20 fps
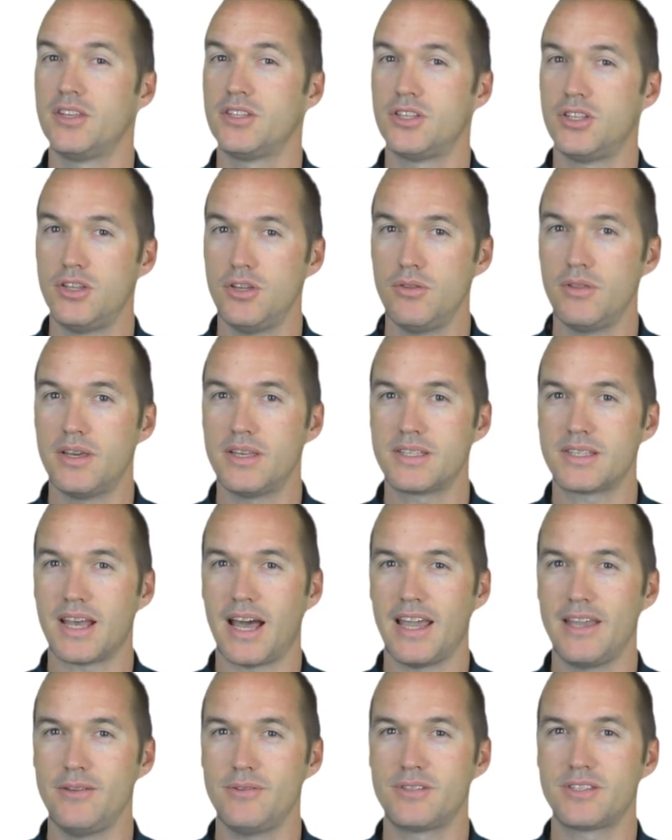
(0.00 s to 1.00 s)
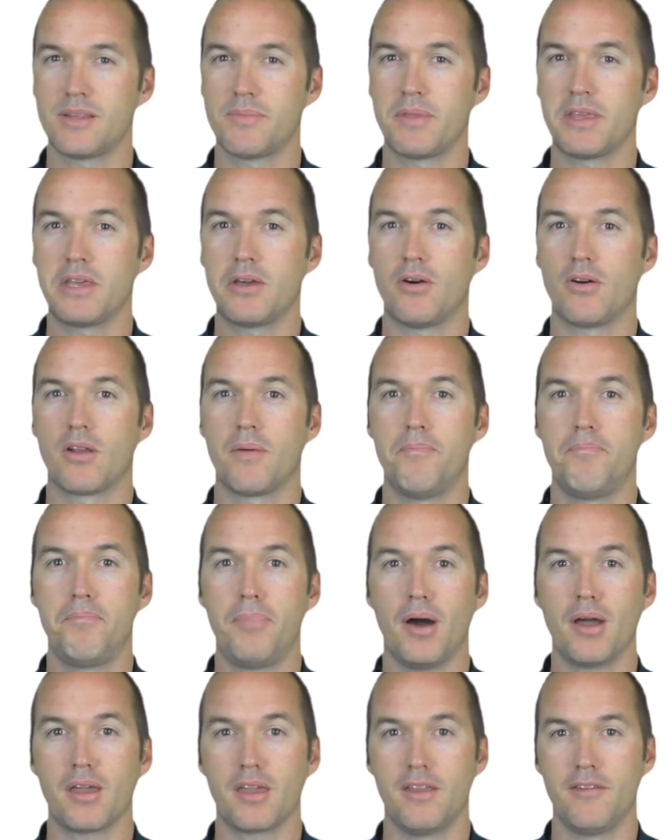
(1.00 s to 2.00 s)
To do this, I used something called a
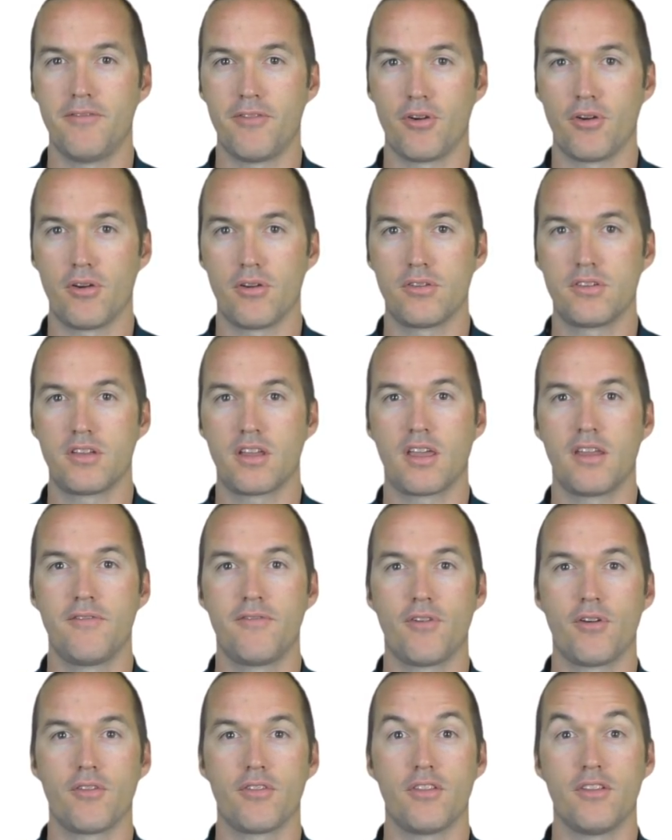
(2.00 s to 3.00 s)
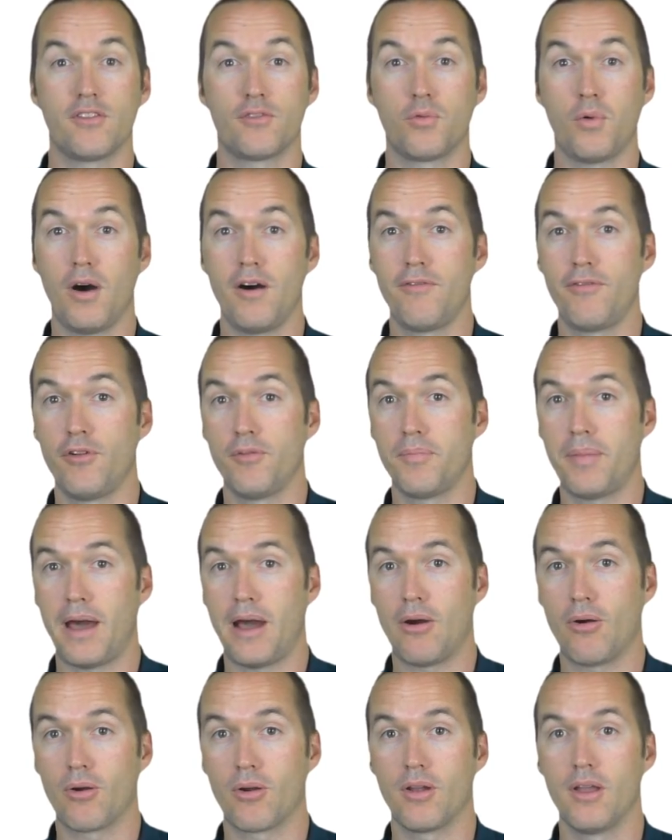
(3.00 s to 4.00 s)
buck converter to convert the 12 volt
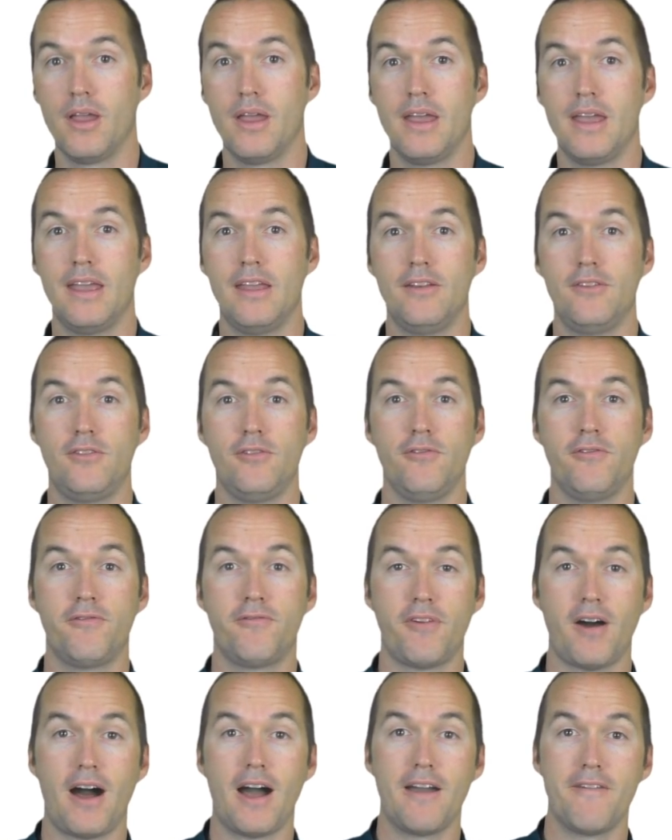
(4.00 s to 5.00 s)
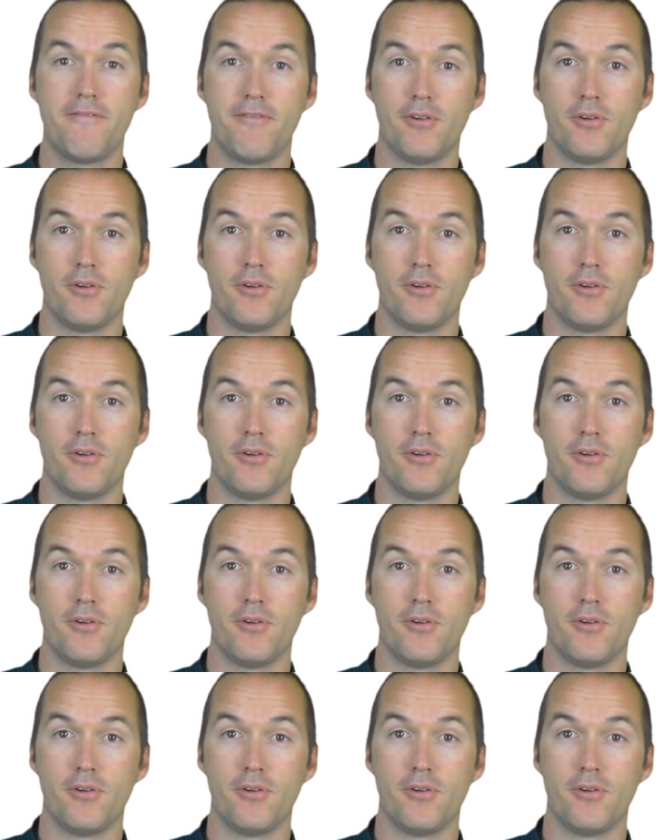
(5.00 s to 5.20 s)
power into 5